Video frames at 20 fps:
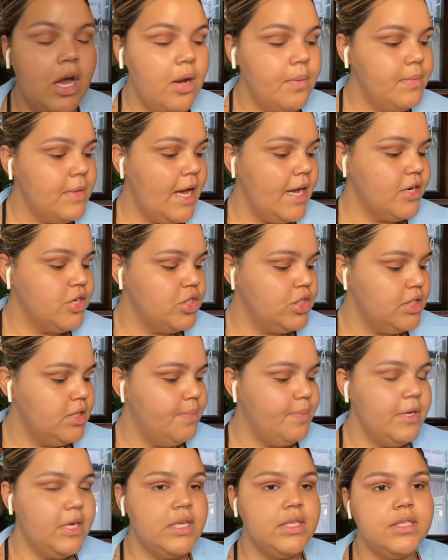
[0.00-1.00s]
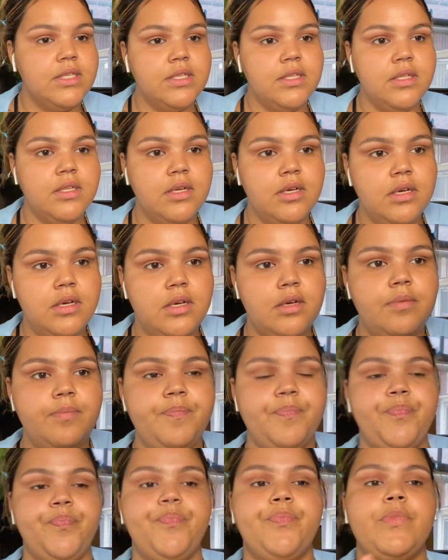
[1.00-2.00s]
I'm actually dipping into the
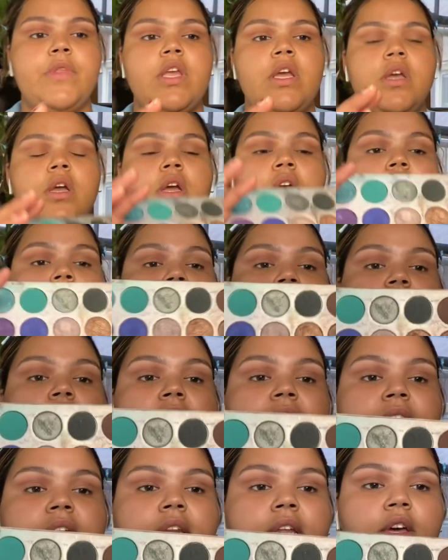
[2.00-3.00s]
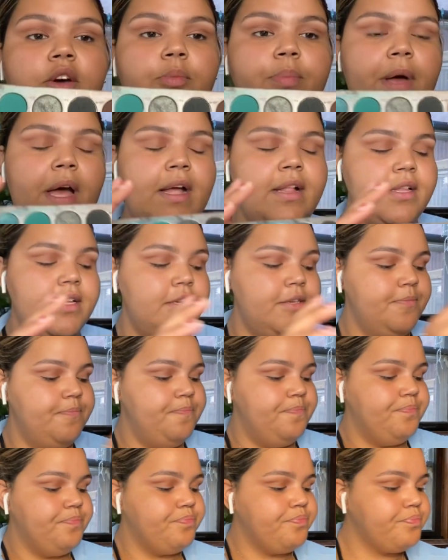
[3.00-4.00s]
Jaclyn Hill palette,
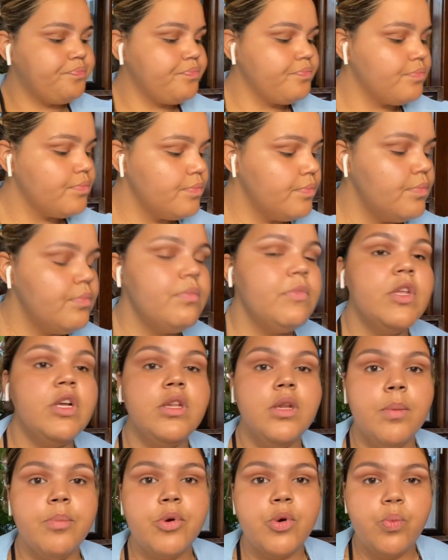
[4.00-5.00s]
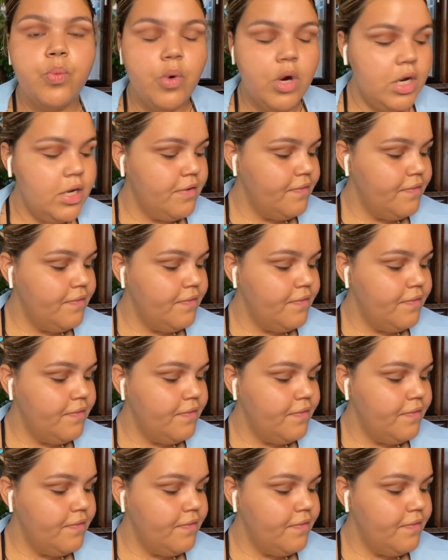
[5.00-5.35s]
number one,